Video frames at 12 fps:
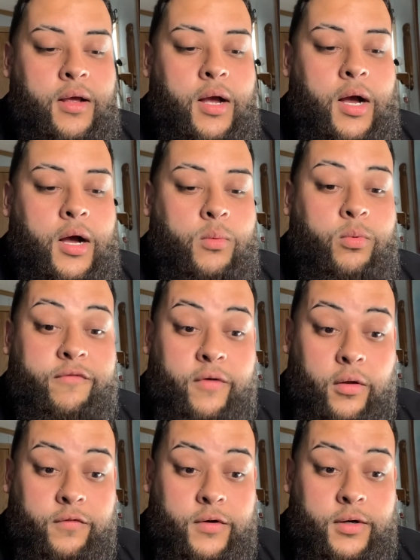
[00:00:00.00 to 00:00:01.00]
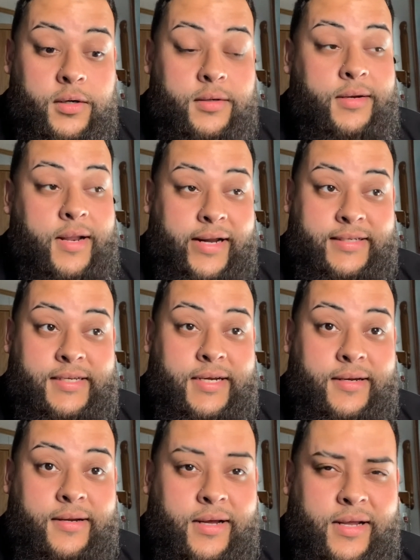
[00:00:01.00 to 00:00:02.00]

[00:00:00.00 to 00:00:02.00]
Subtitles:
revolver that I seen.